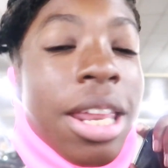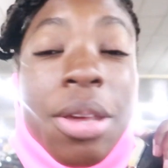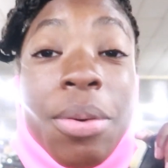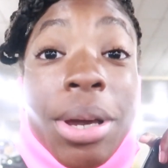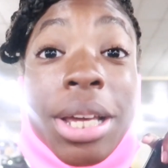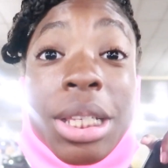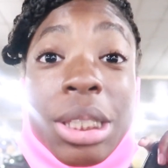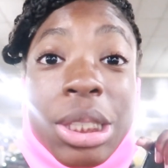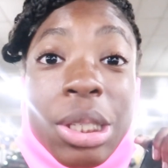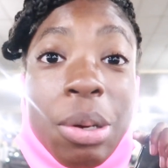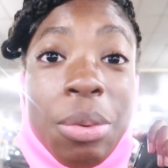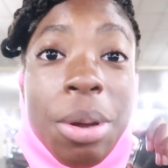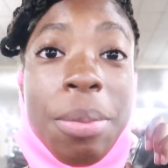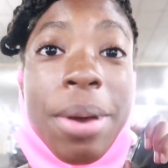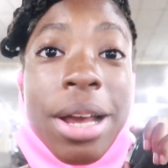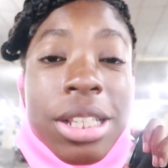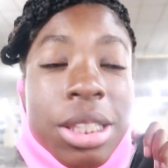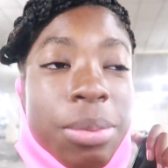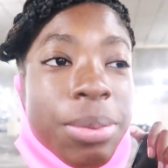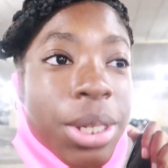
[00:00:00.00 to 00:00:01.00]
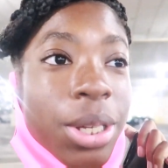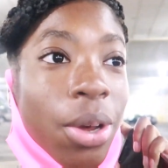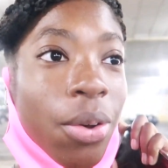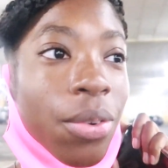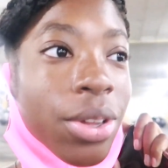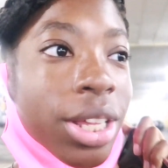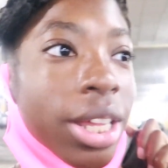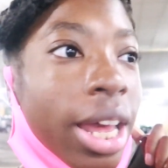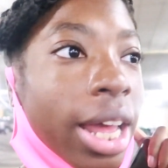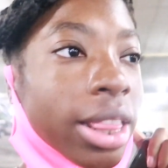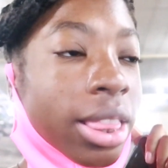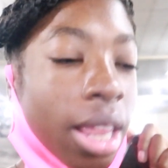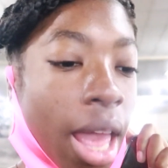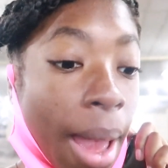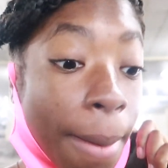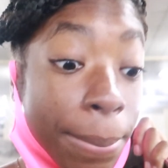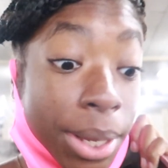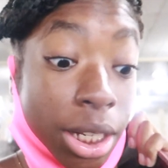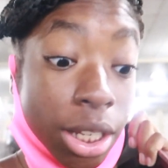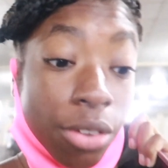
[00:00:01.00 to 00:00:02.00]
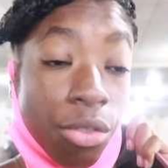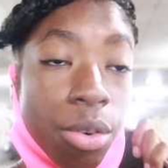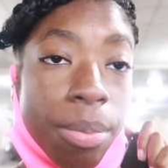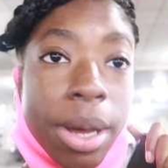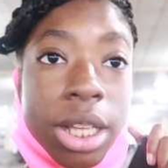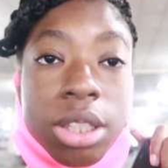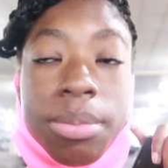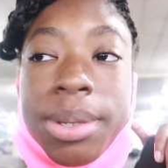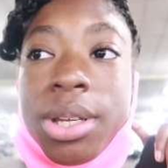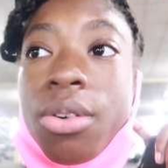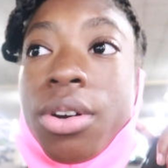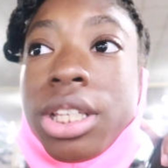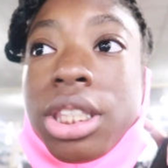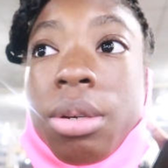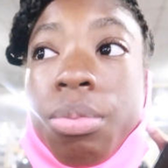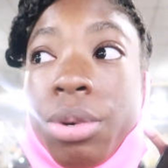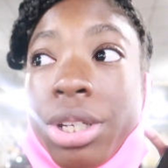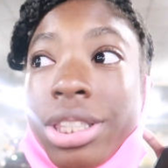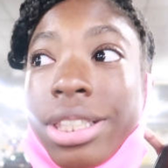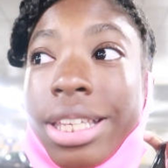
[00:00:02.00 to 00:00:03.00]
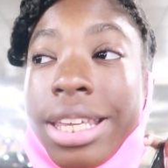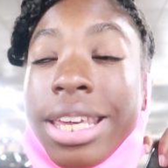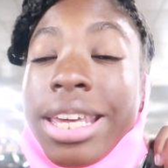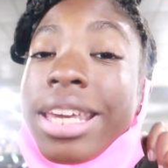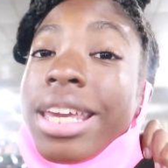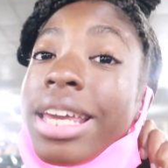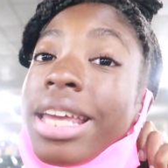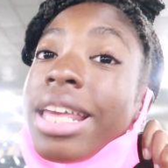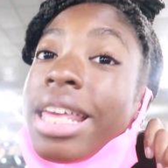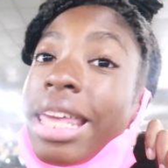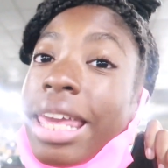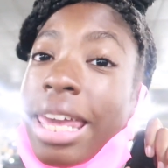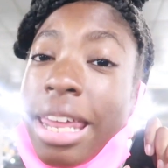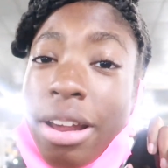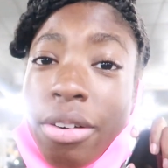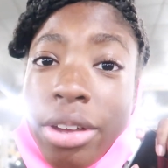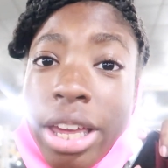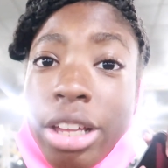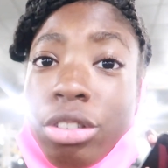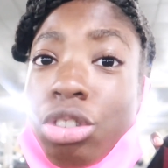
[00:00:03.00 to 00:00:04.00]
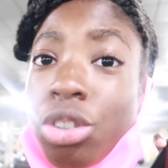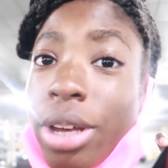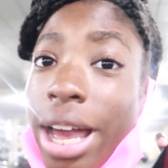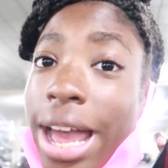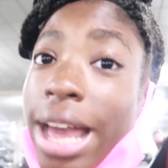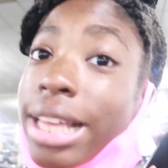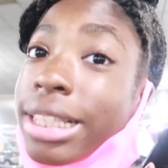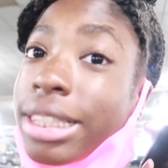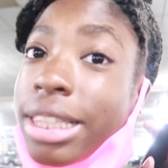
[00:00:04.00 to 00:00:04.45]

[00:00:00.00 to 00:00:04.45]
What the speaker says: Anyway, so we're about to be going, I believe we're about to be going somewhere to eat, and I'll catch you guys